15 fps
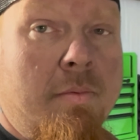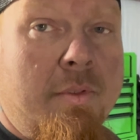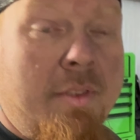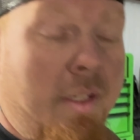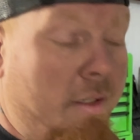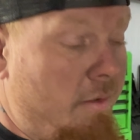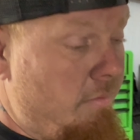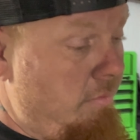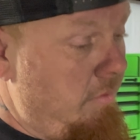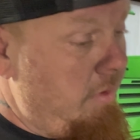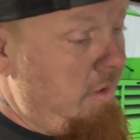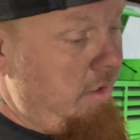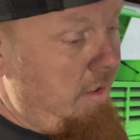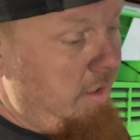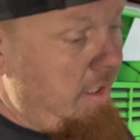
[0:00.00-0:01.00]
So
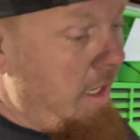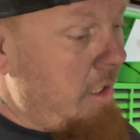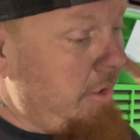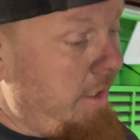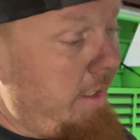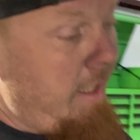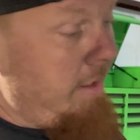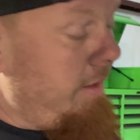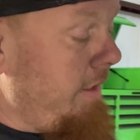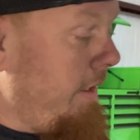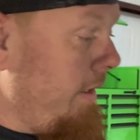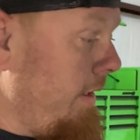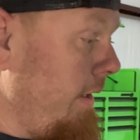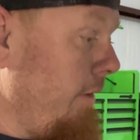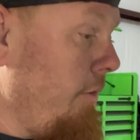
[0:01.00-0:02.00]
I'll get out
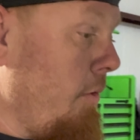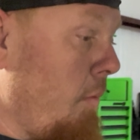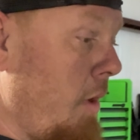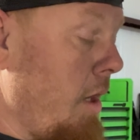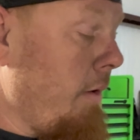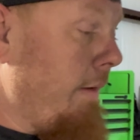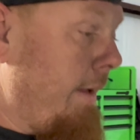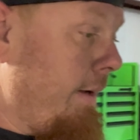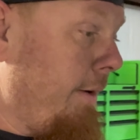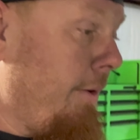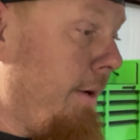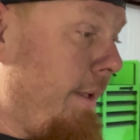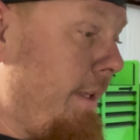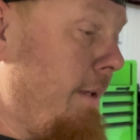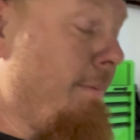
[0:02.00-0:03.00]
there and do a walk around. I know
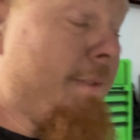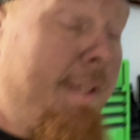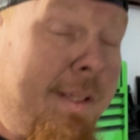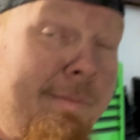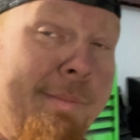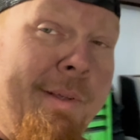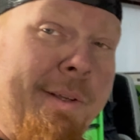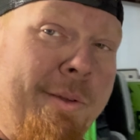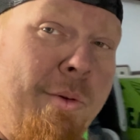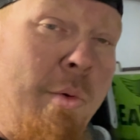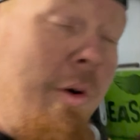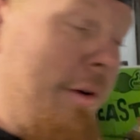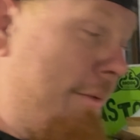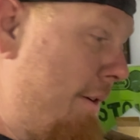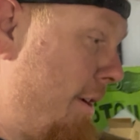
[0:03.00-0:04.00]
I keep saying I'm gonna do a
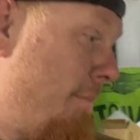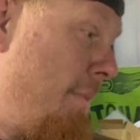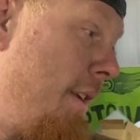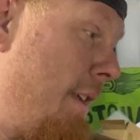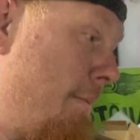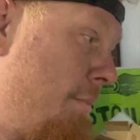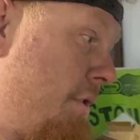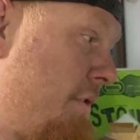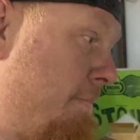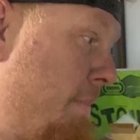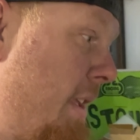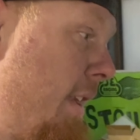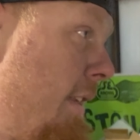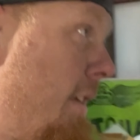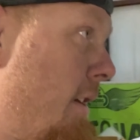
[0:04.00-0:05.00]
walk around, but I've just
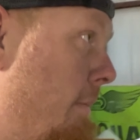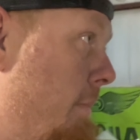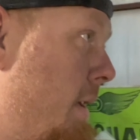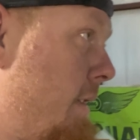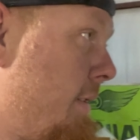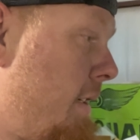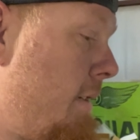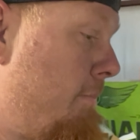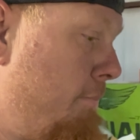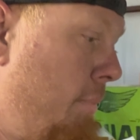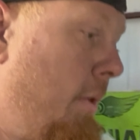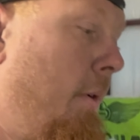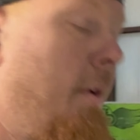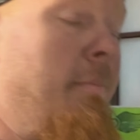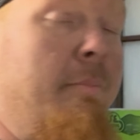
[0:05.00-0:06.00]
been in here busy
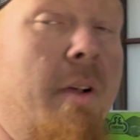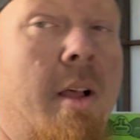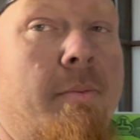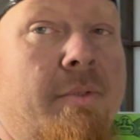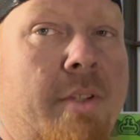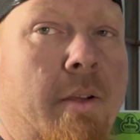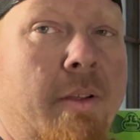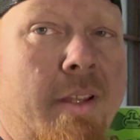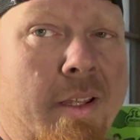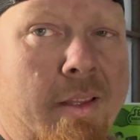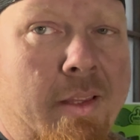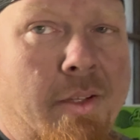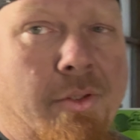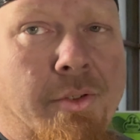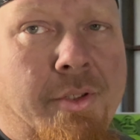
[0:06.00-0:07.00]
building pumps. So
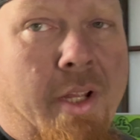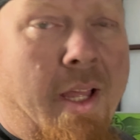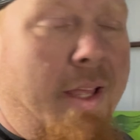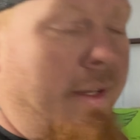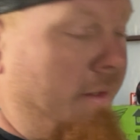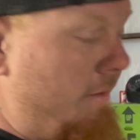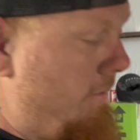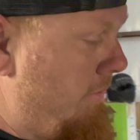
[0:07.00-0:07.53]
these are done.